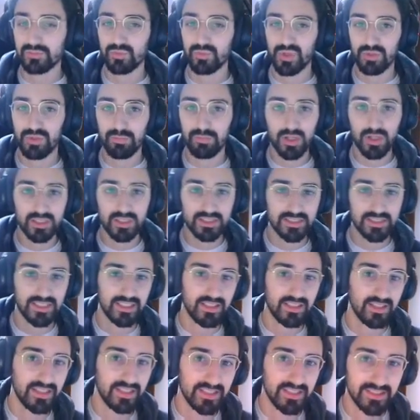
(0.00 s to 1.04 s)
with bots
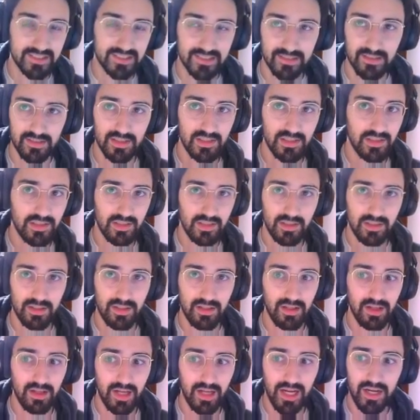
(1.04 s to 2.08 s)
at least,
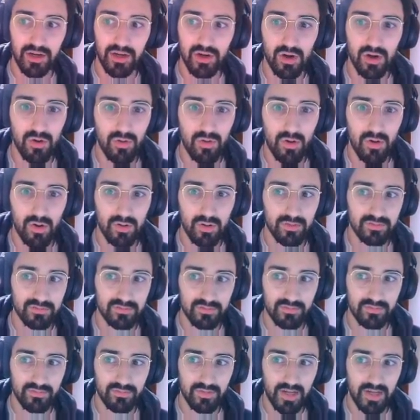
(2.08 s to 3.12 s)
I don't know,
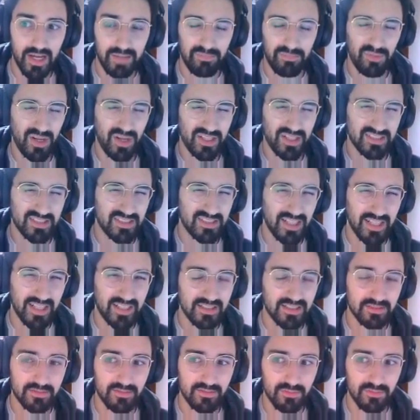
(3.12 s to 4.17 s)
I practiced
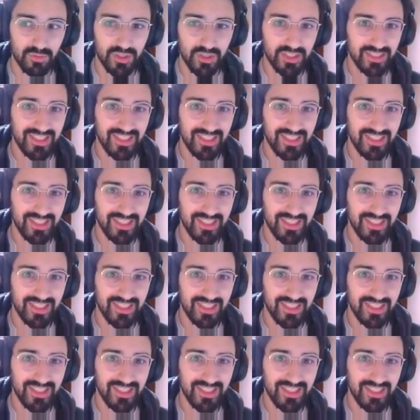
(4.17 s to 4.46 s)
like 20